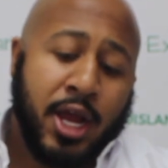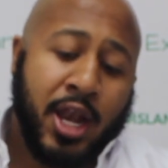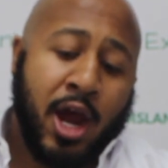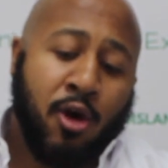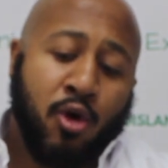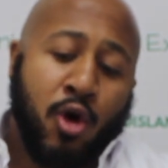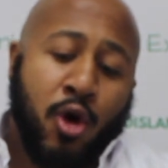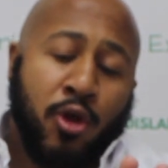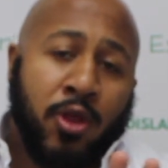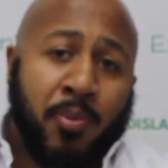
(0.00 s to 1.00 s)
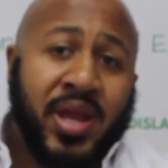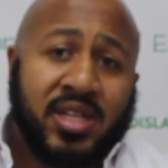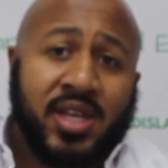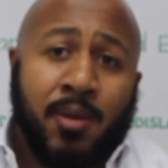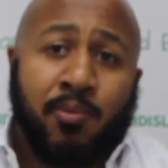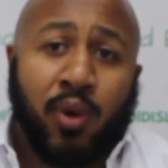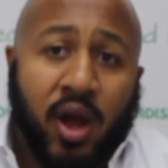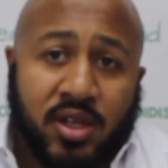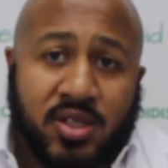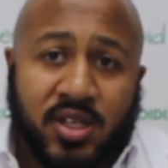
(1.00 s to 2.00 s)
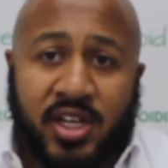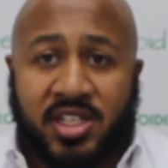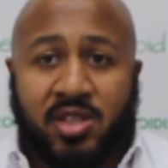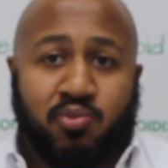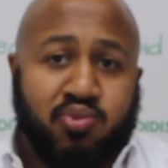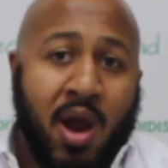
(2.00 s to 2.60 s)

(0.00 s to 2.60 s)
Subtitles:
Now, the P10 Plus is